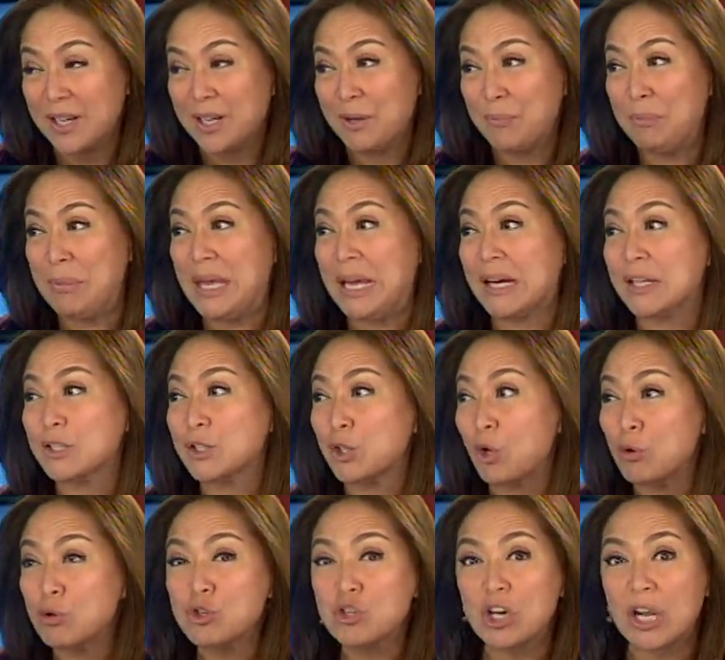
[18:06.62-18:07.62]
being yeah. a
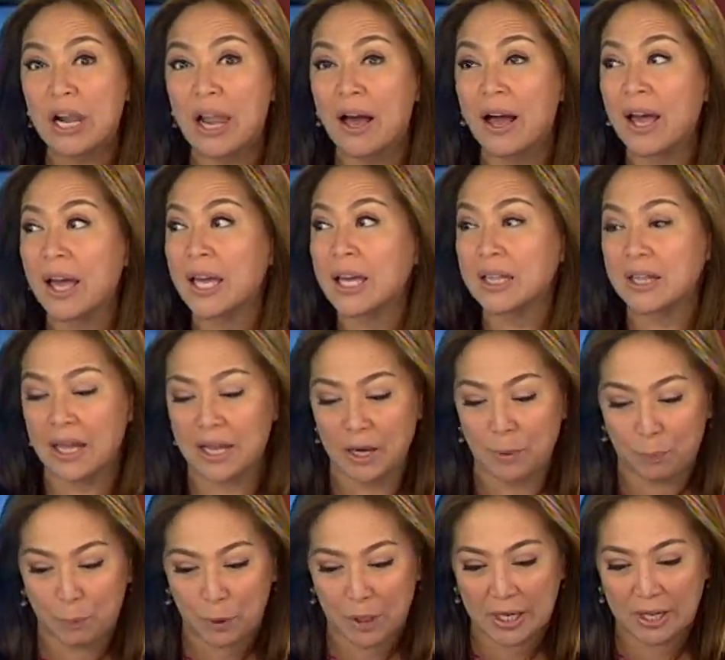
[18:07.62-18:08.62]
socialite and
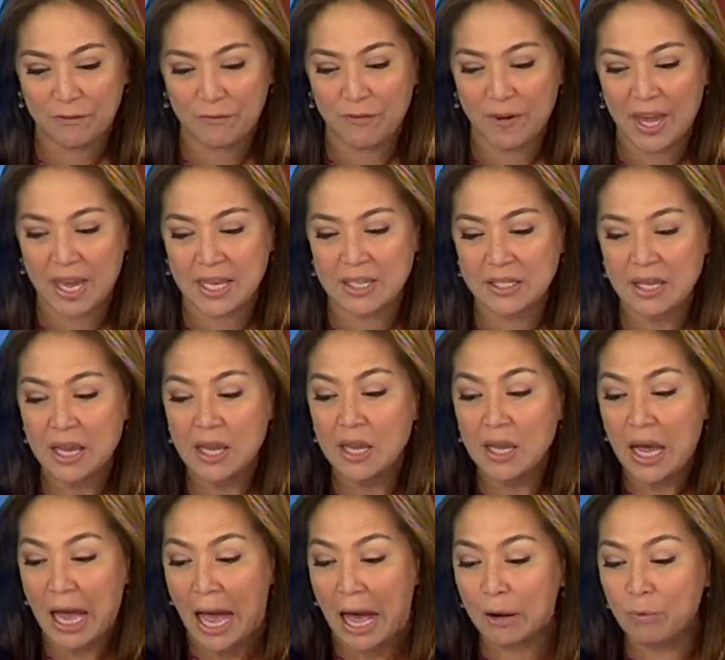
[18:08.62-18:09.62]
a pretty uh-huh. face.
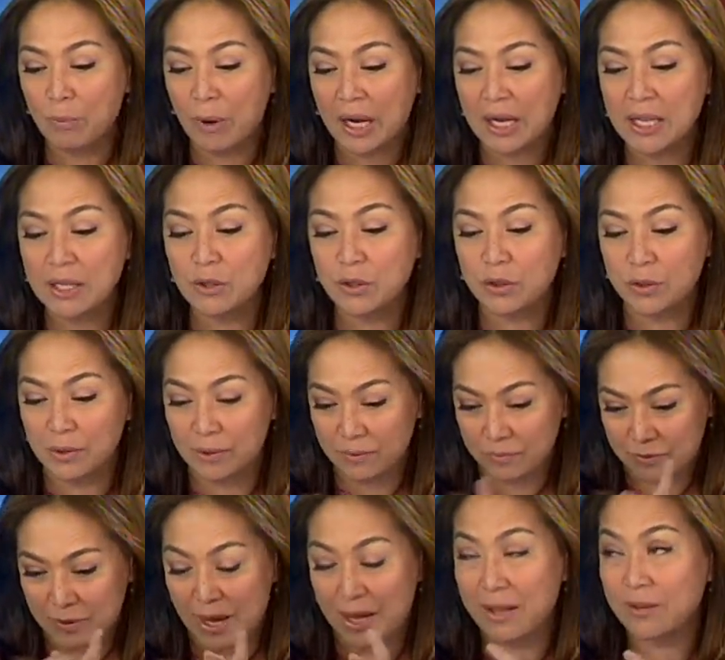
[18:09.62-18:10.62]
I'll run it
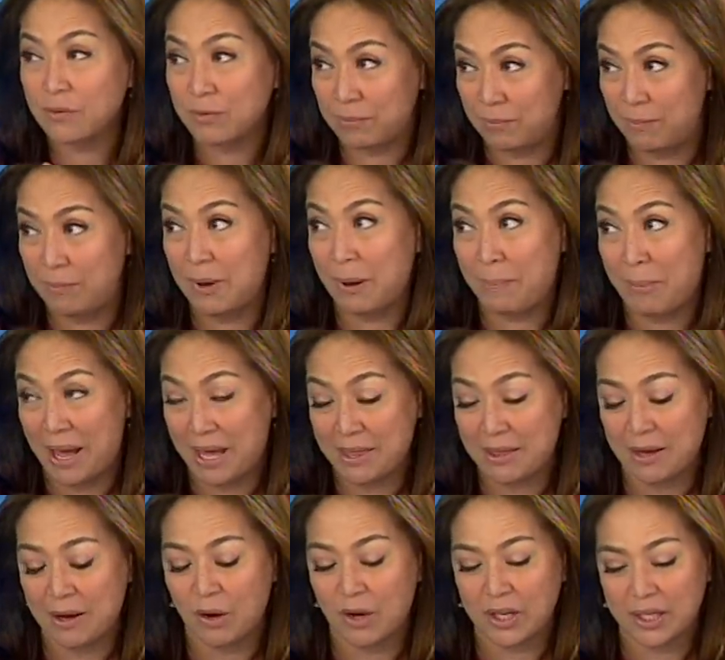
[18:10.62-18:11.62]
uh, by
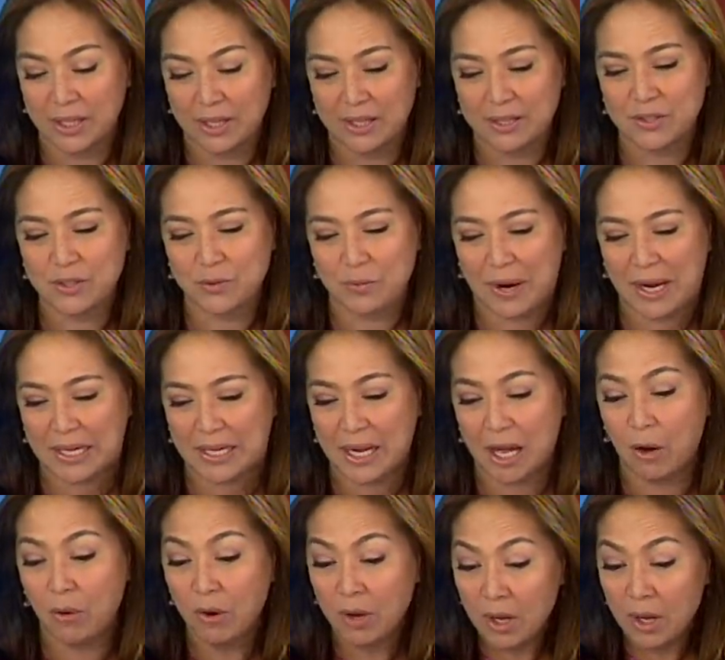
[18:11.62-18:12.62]
the audience right
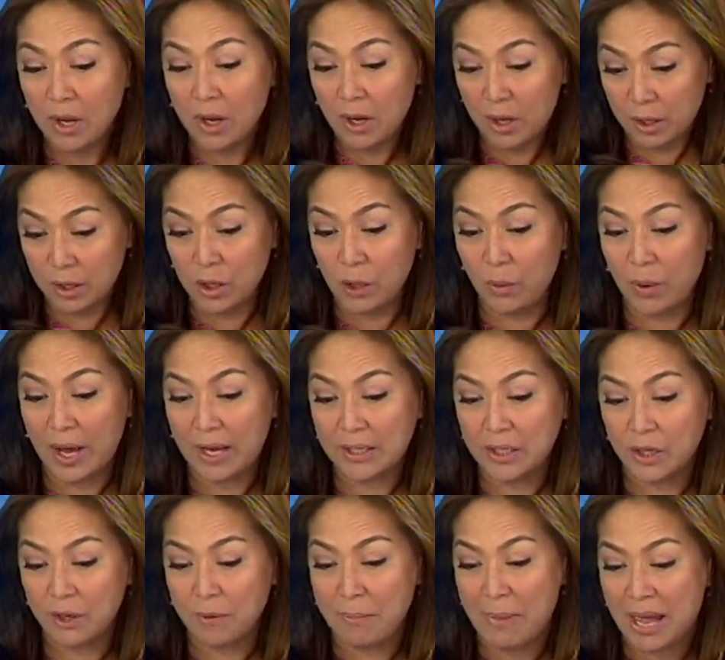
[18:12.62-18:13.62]
now. You had
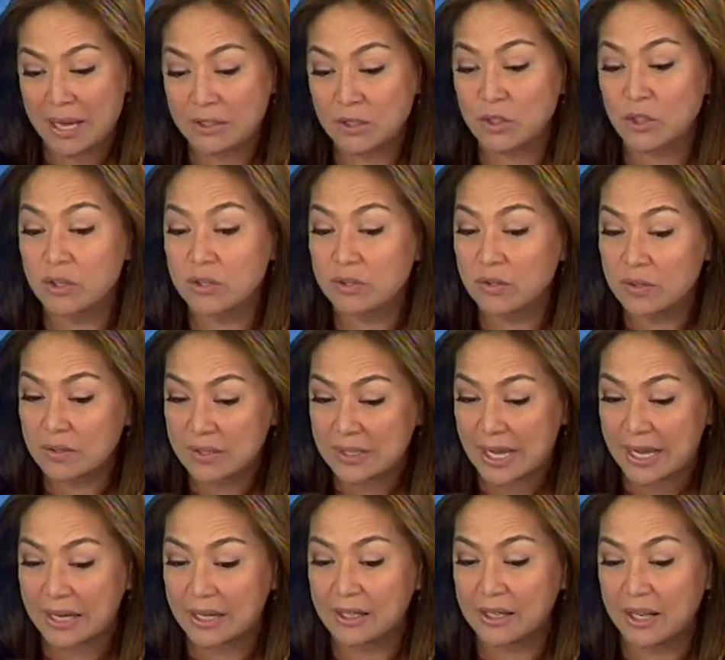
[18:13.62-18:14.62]
your master's, you
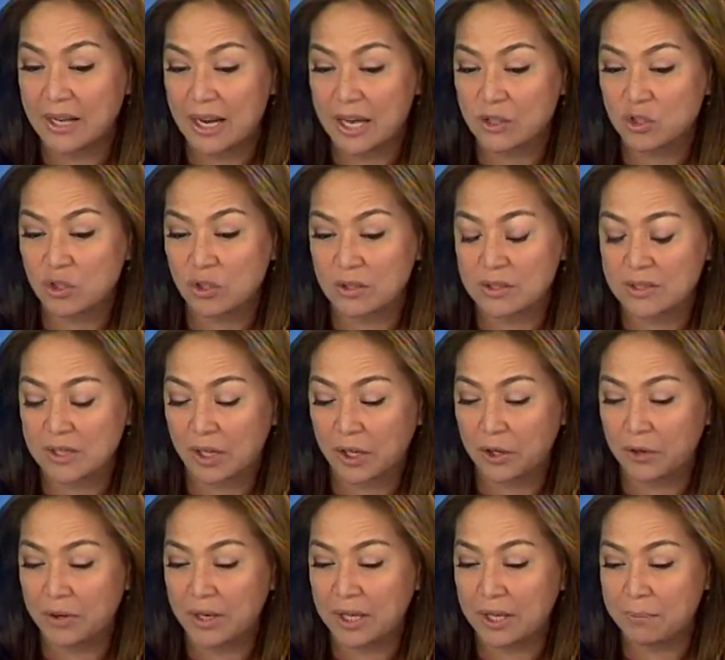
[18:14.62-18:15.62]
said it, in National
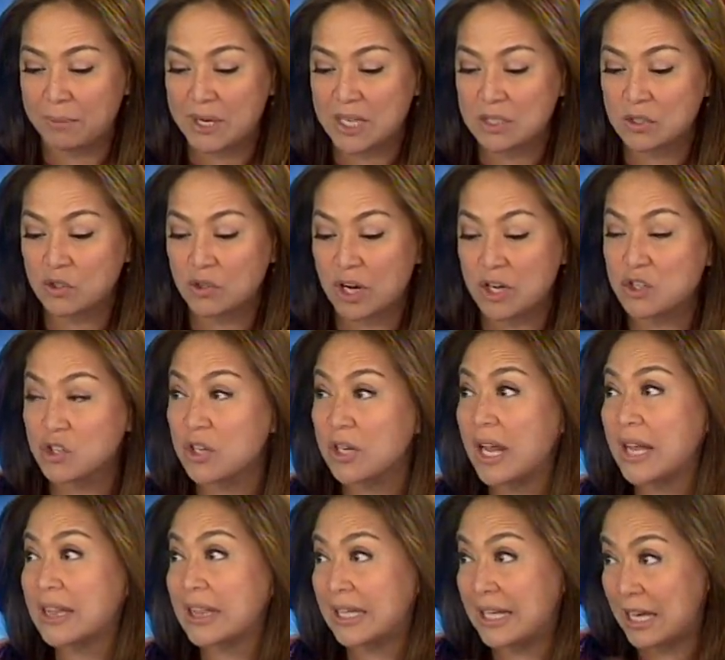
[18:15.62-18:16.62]
Security Administration
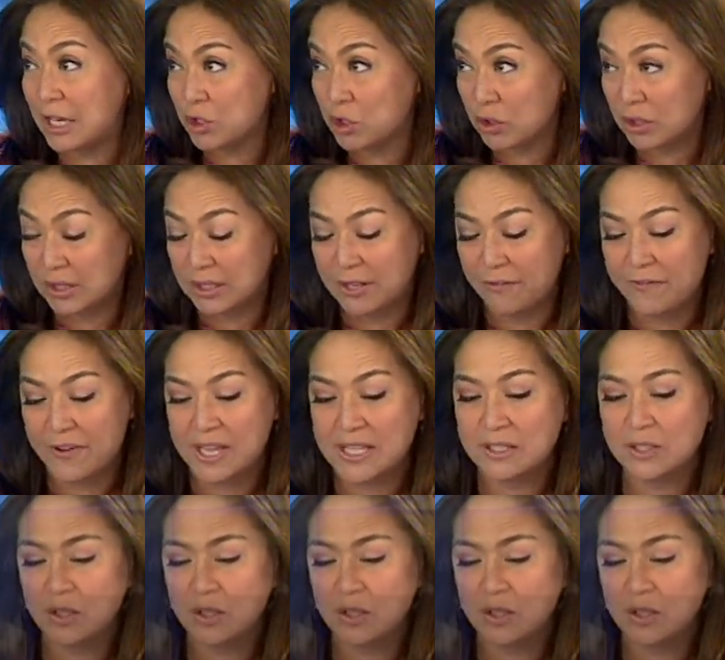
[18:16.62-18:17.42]
at the National Defense